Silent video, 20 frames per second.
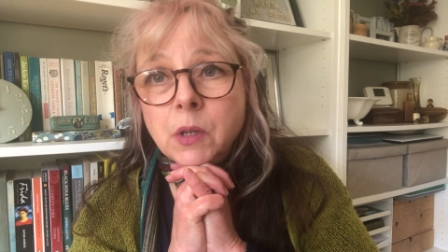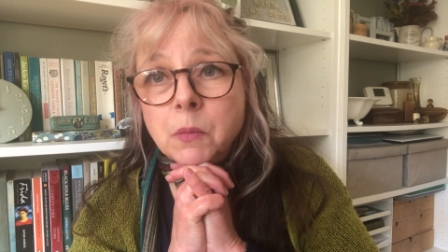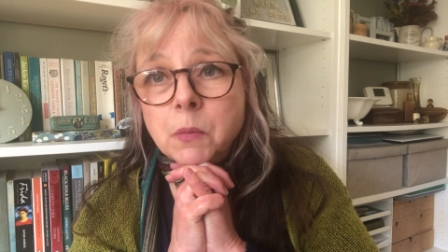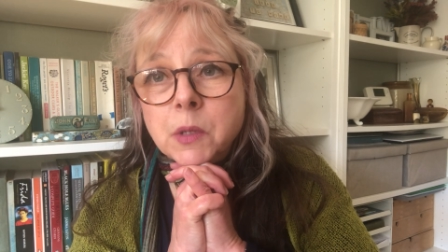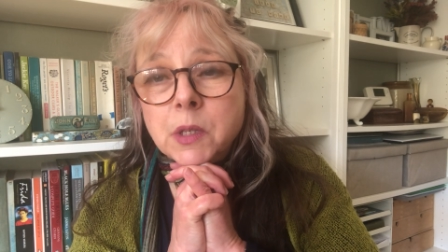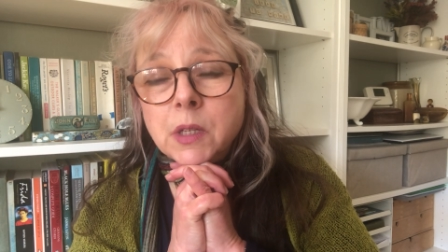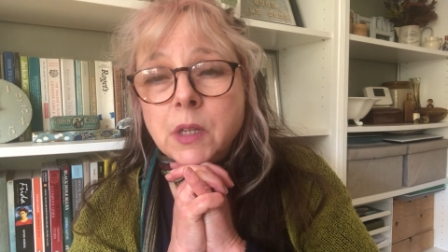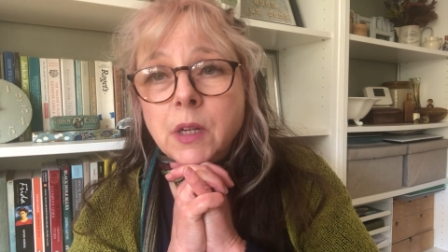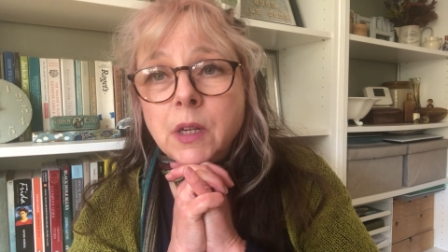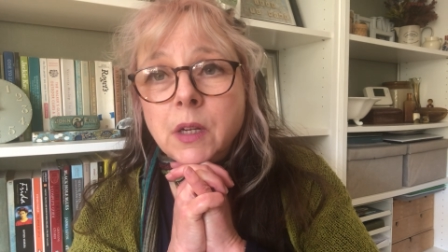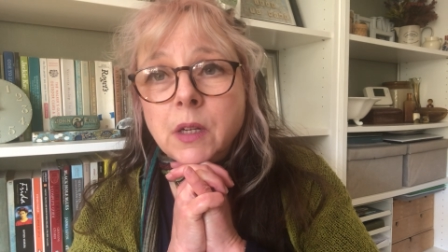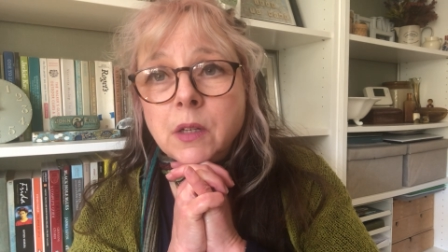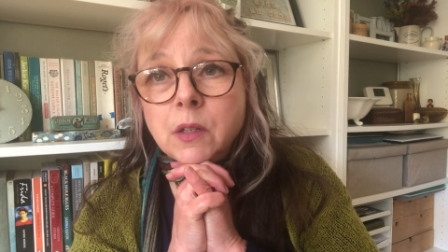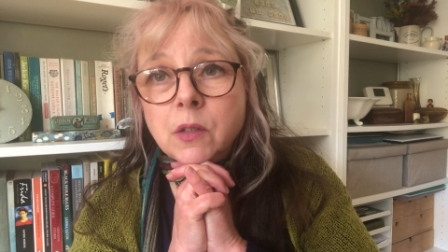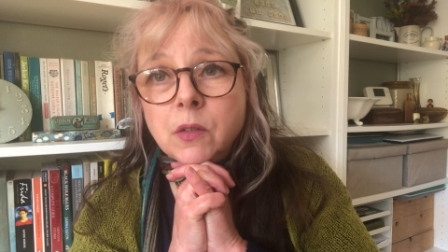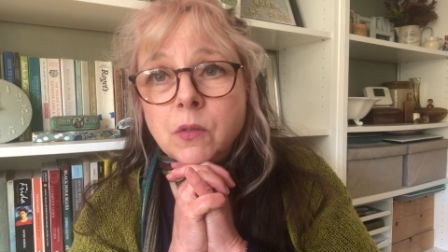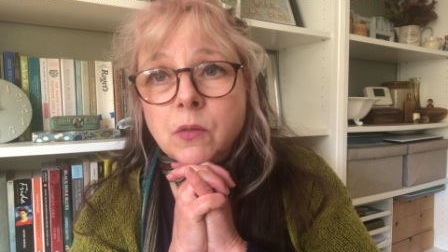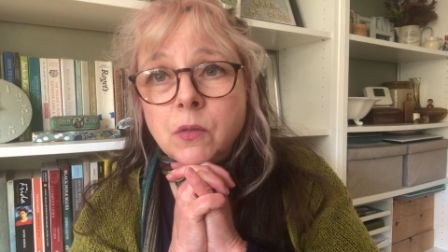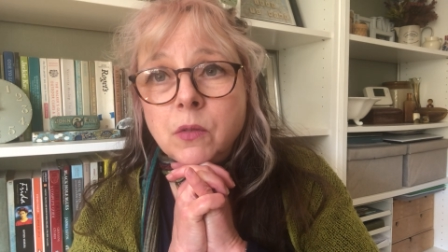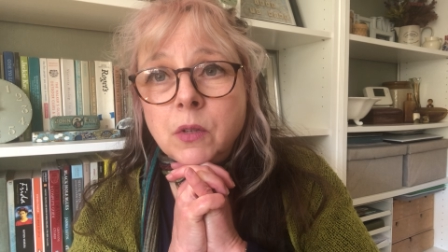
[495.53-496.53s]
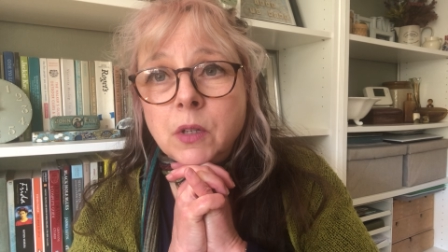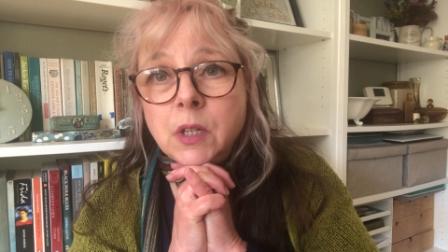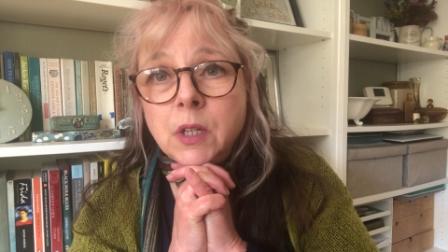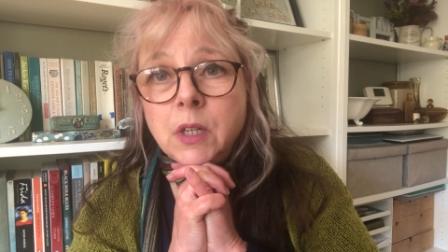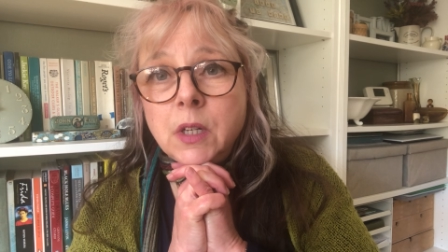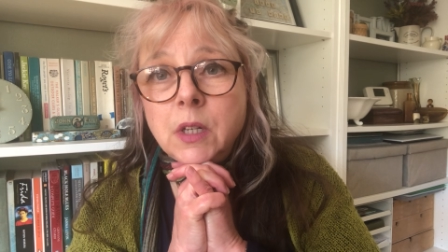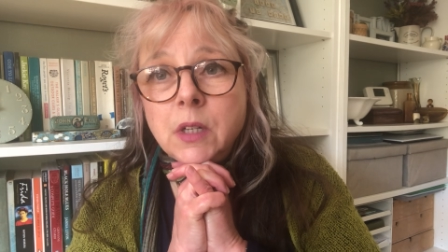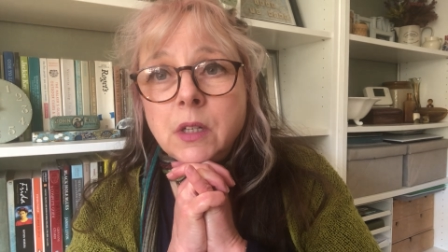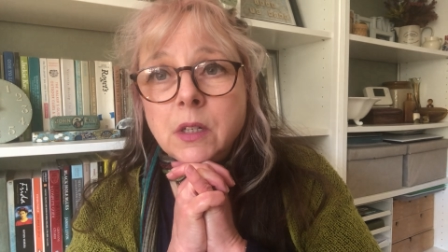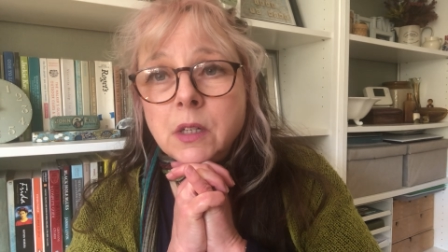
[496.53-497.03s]
upset or
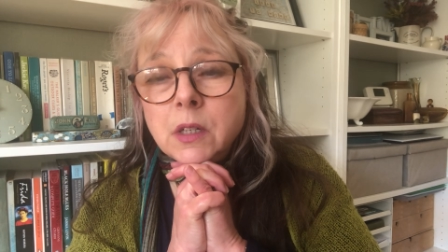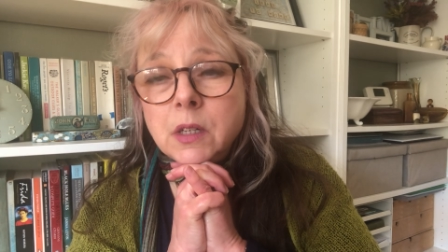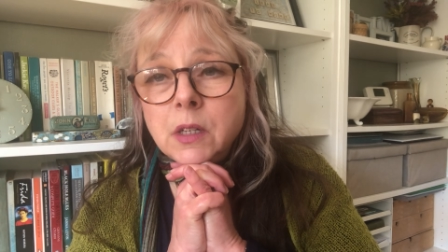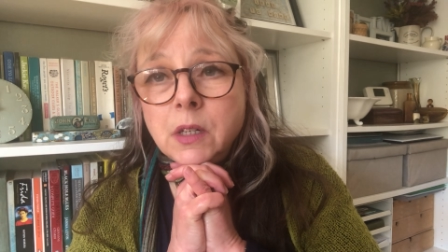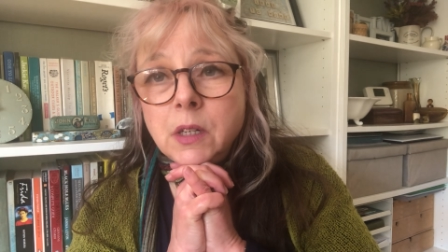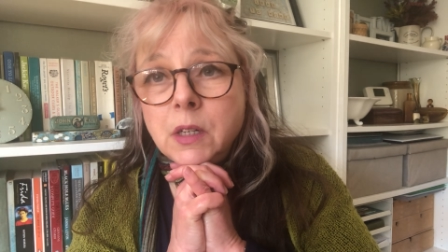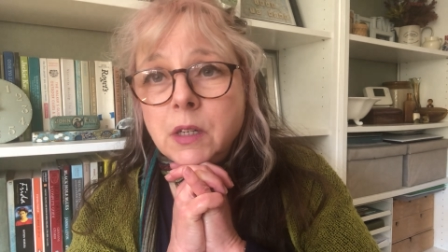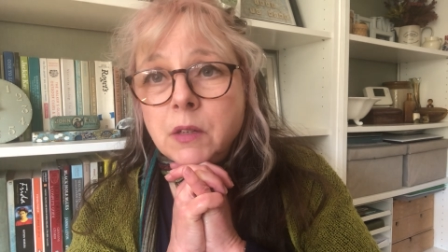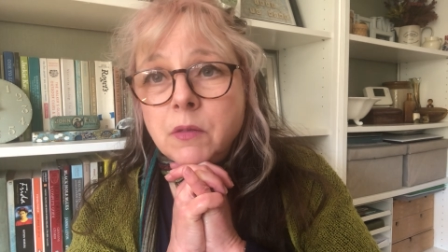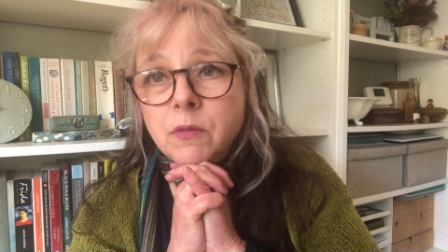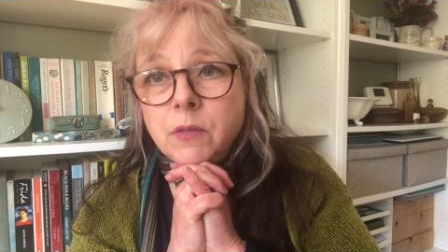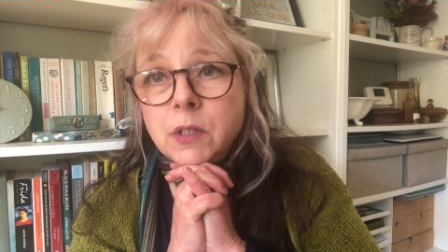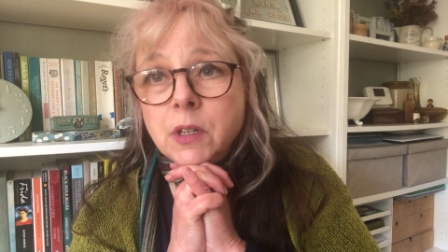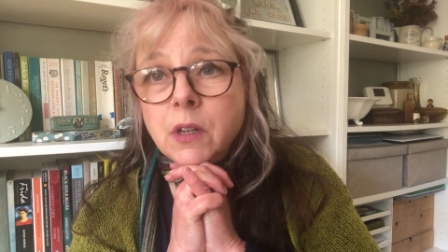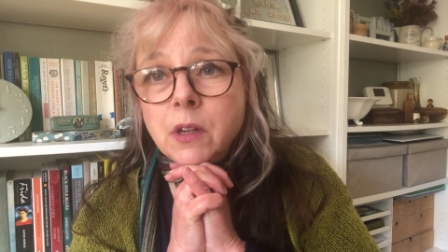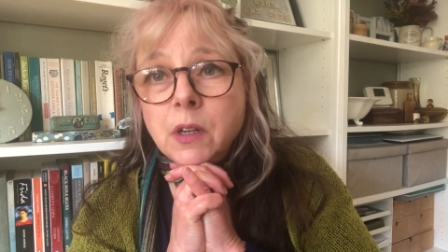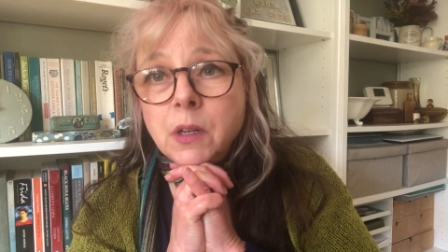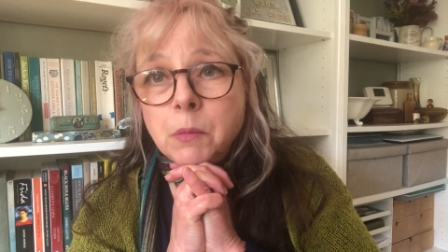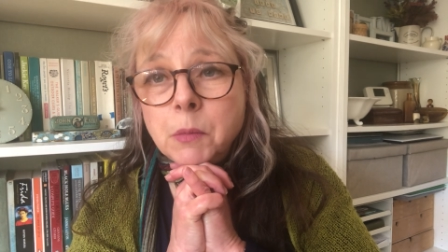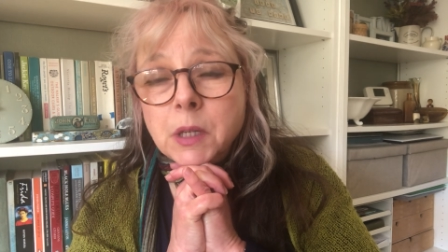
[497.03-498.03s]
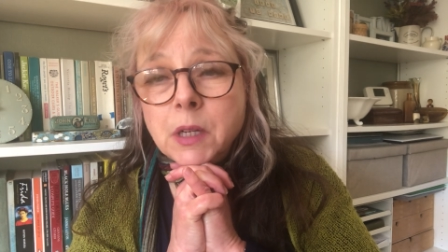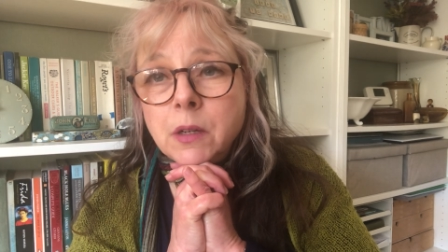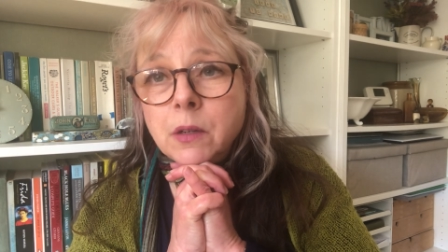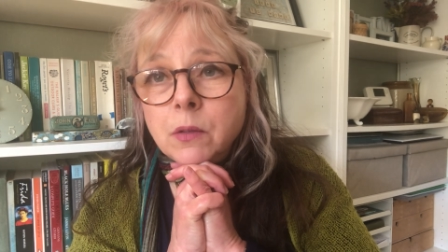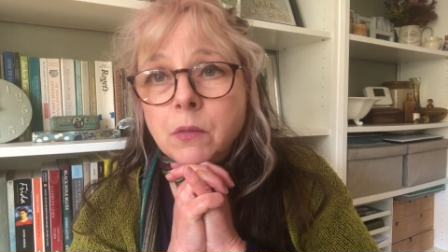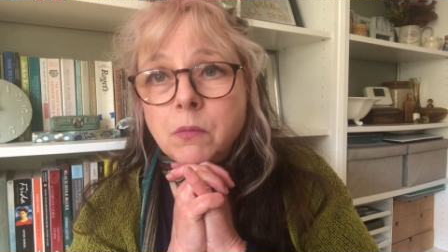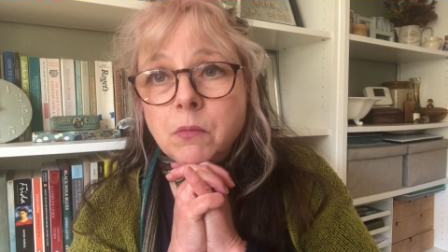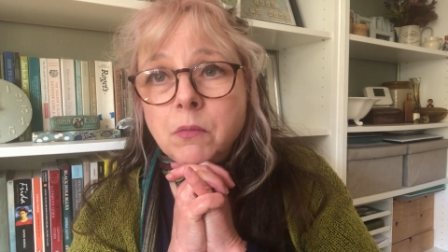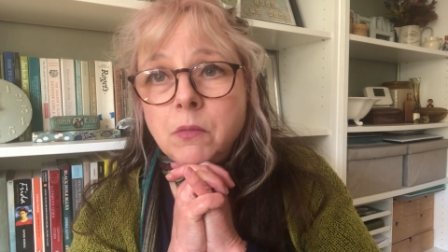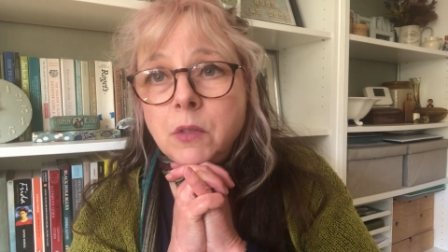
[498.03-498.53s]
just need a time
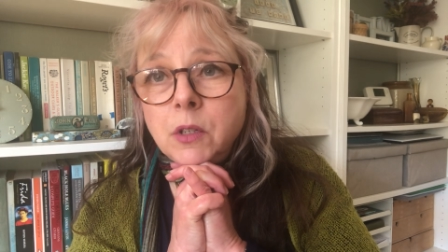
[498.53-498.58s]
out,